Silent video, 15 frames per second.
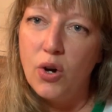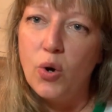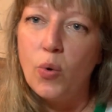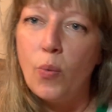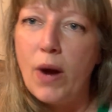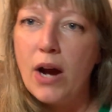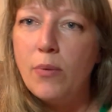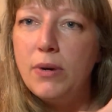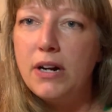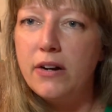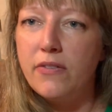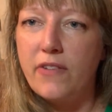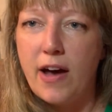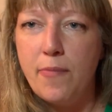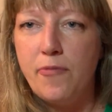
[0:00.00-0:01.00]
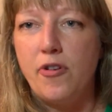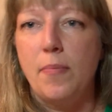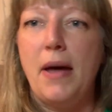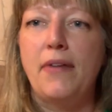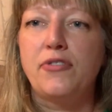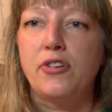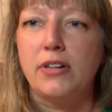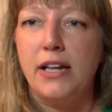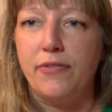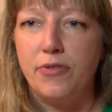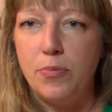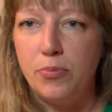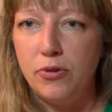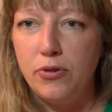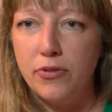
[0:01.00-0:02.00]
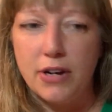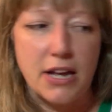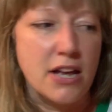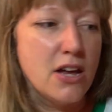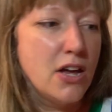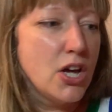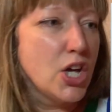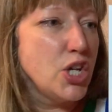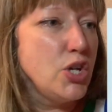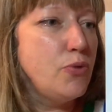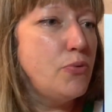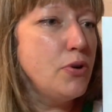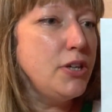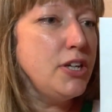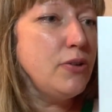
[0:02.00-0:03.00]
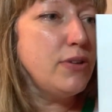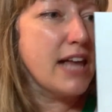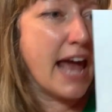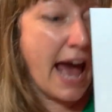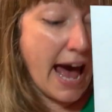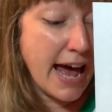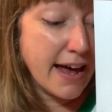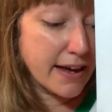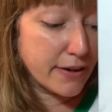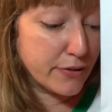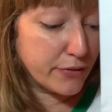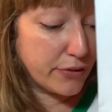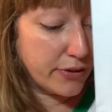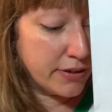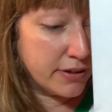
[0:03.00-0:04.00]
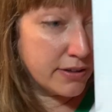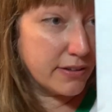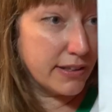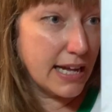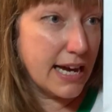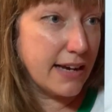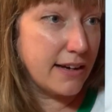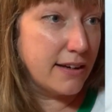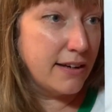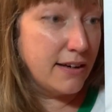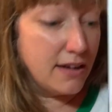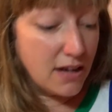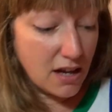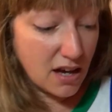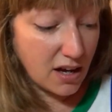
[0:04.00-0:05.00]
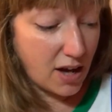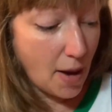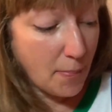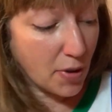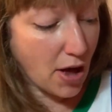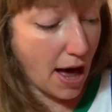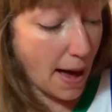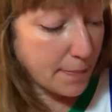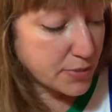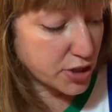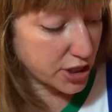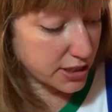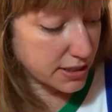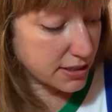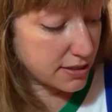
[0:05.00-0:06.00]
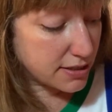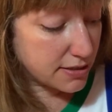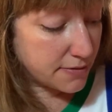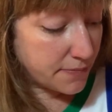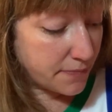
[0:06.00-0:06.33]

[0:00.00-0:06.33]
where would it have come from after it left the brewery, you really only have like a couple options.